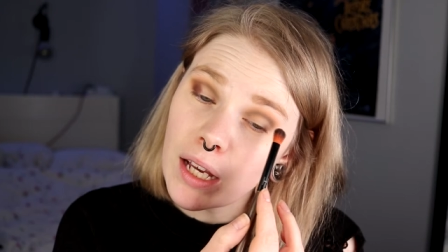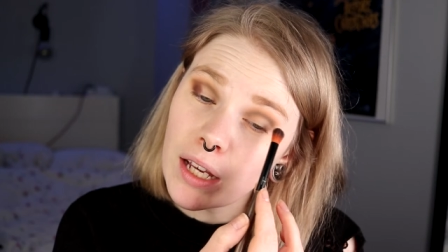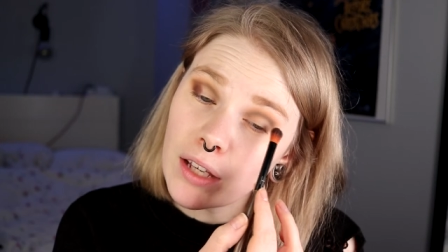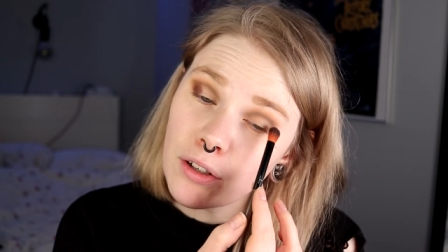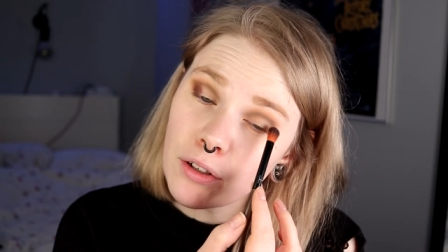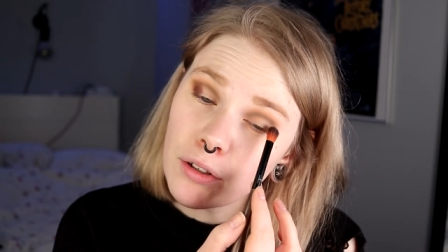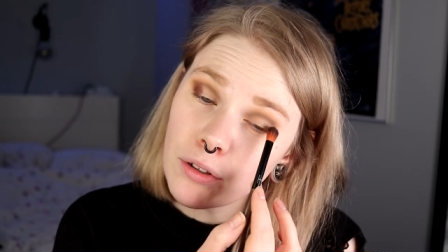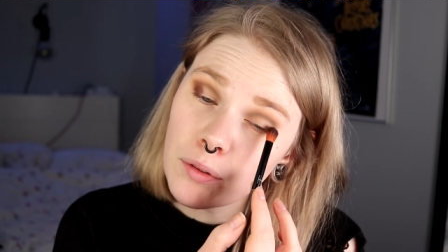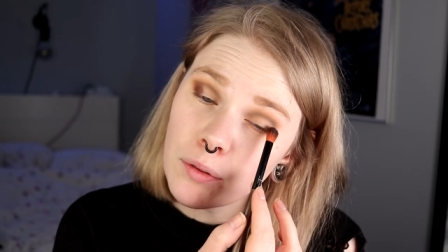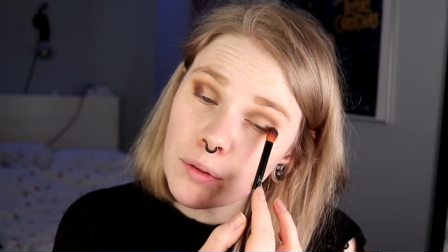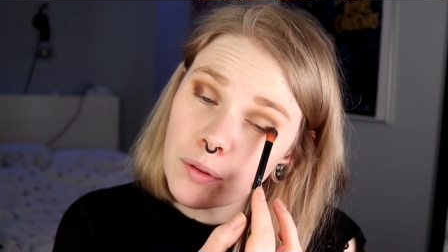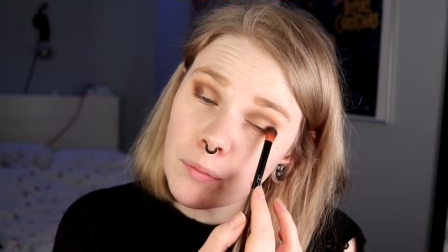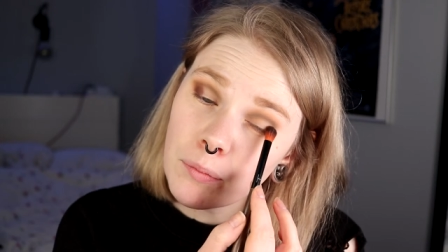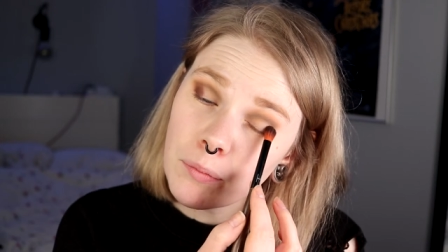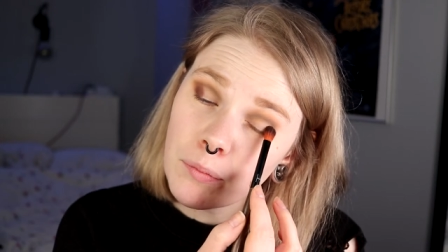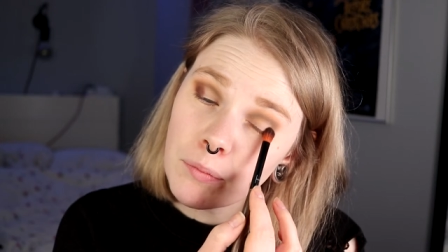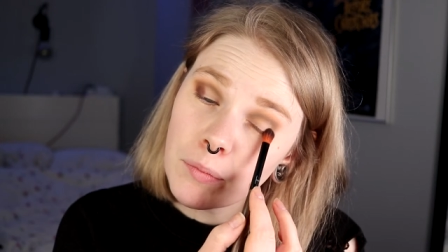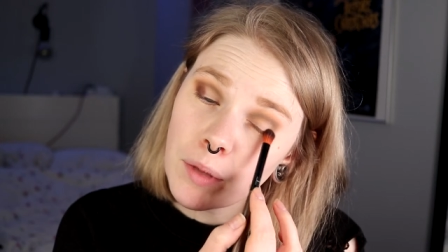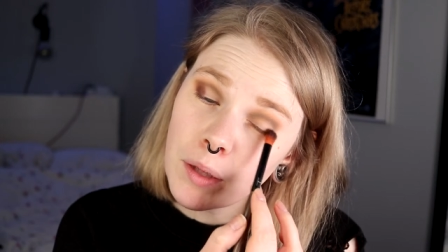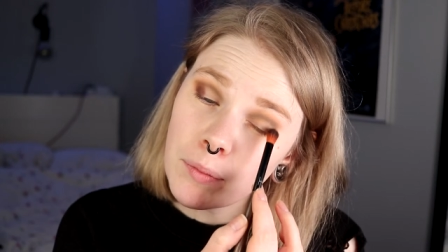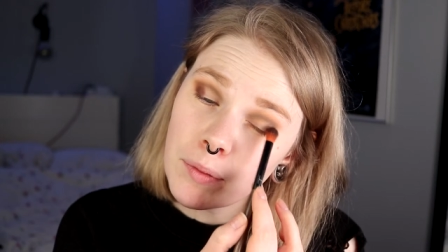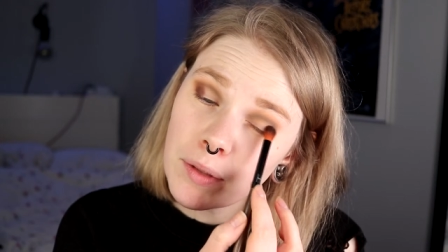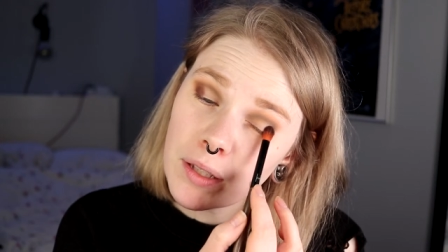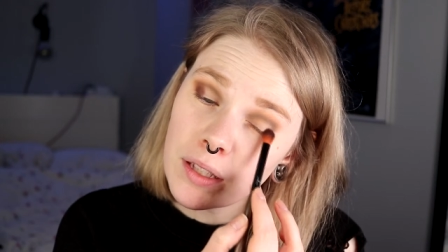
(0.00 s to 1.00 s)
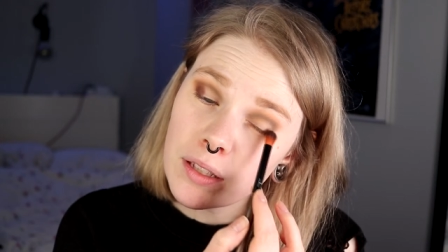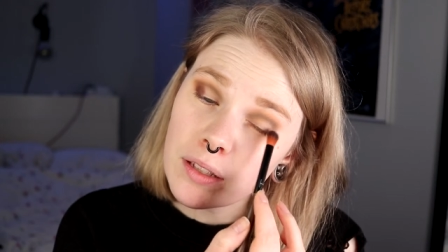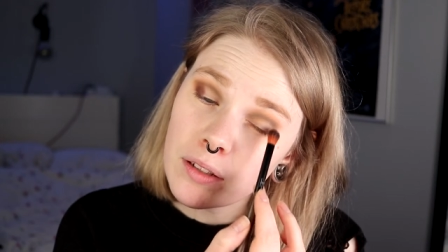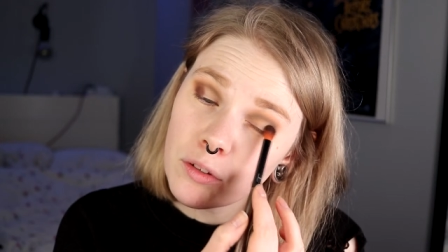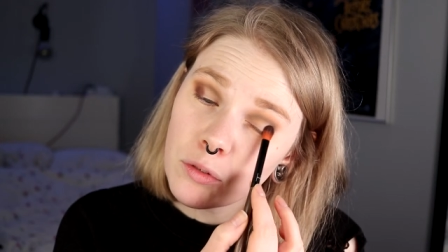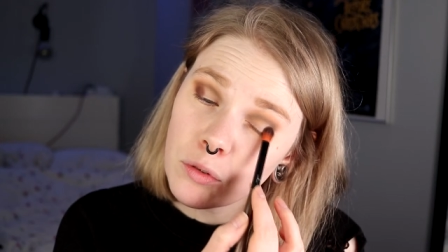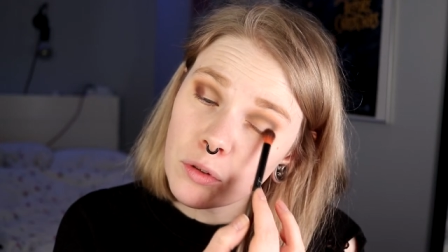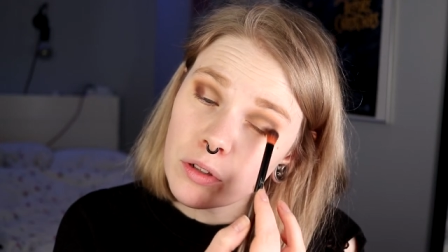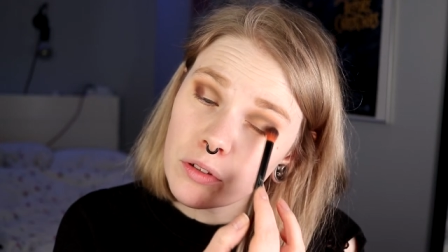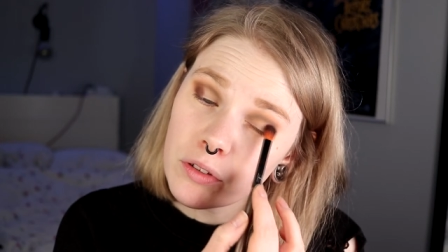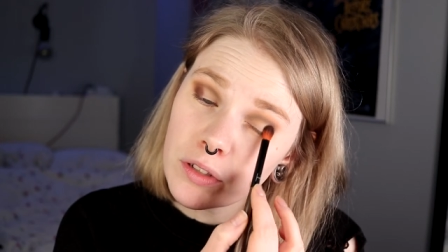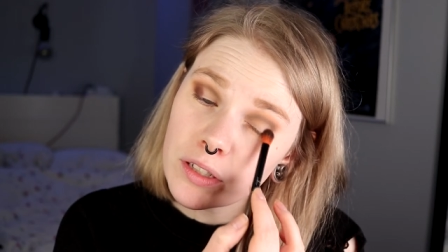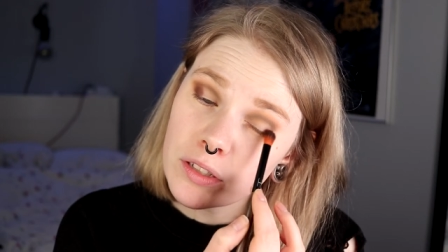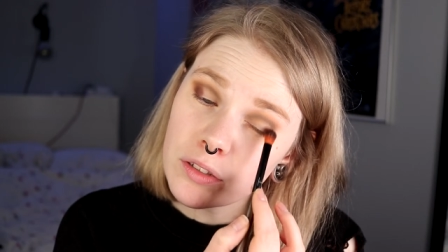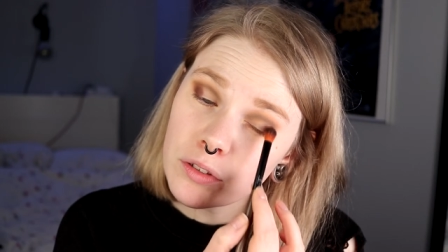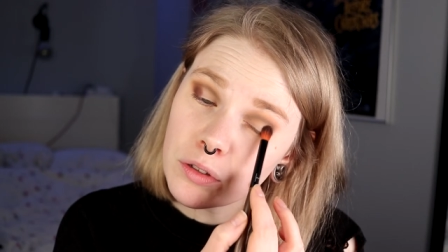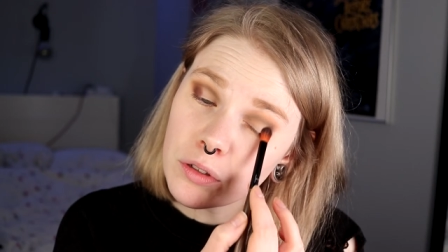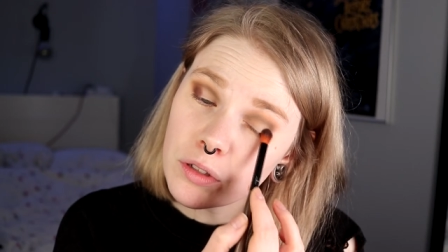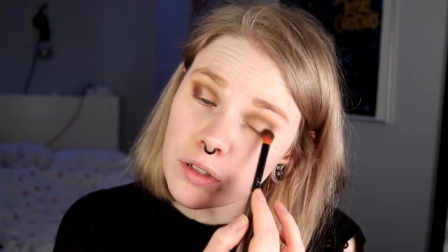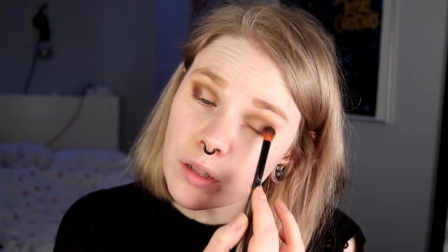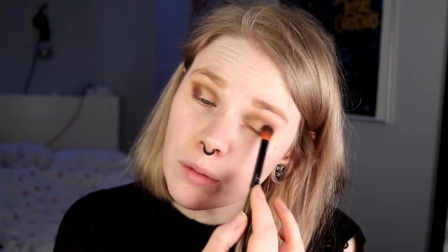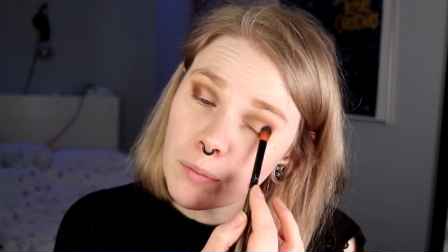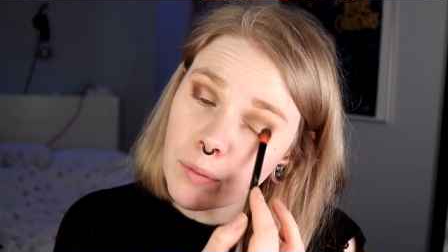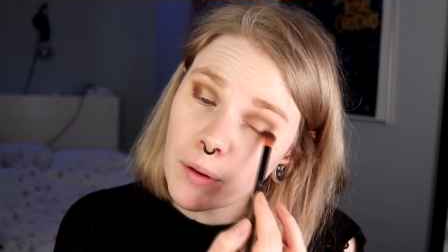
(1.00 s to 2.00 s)
I don't know, maybe I already
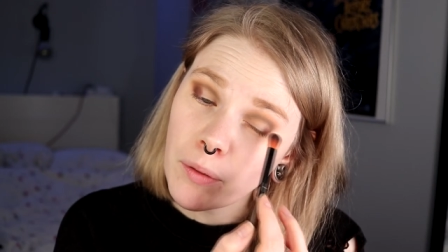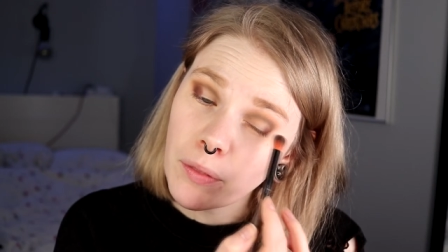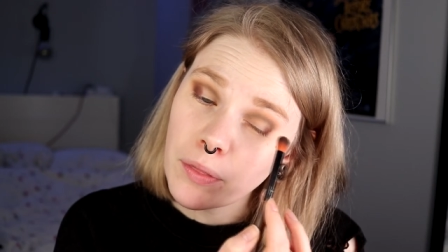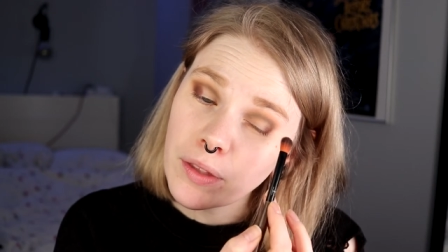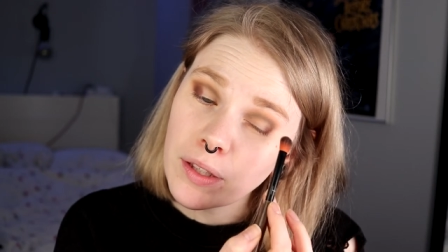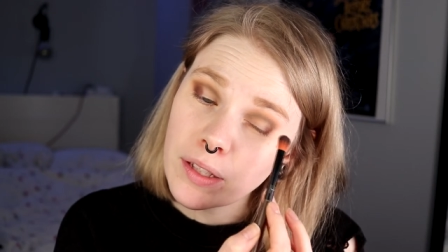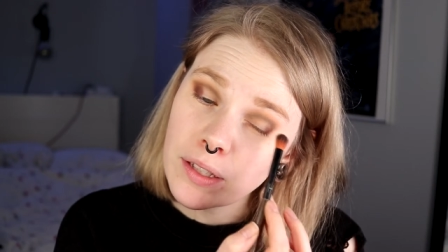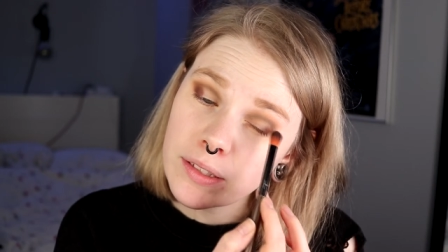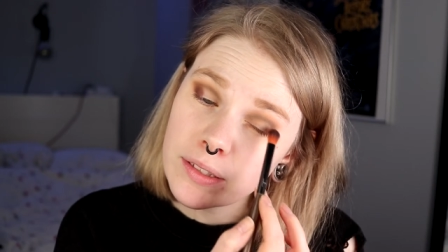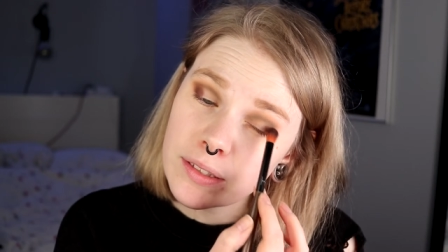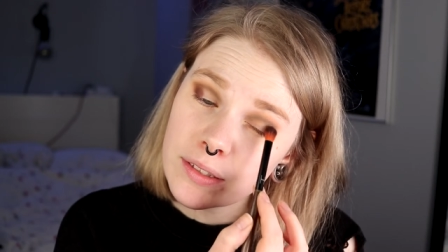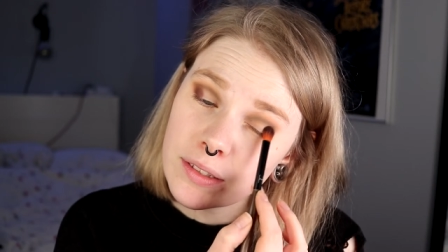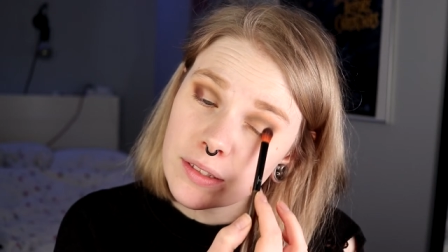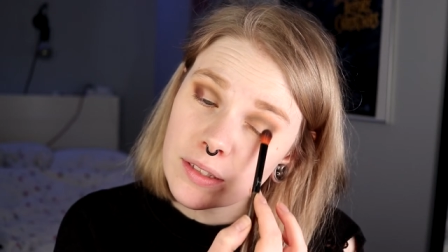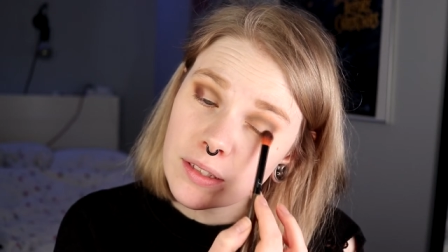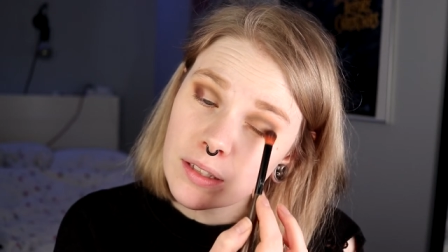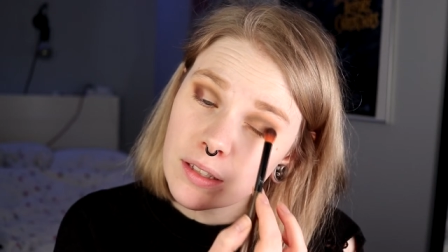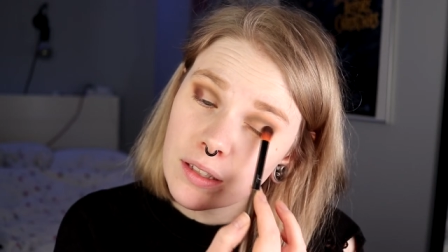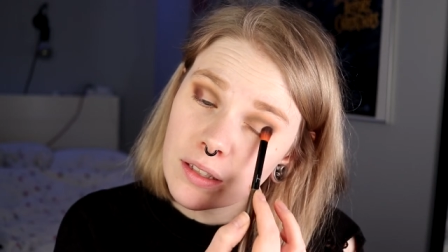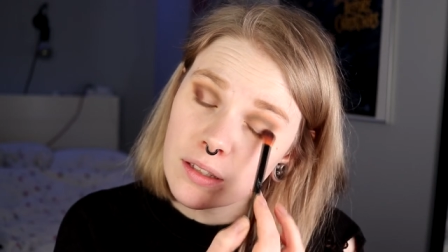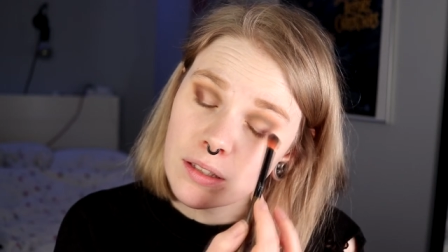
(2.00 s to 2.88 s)
talked about this,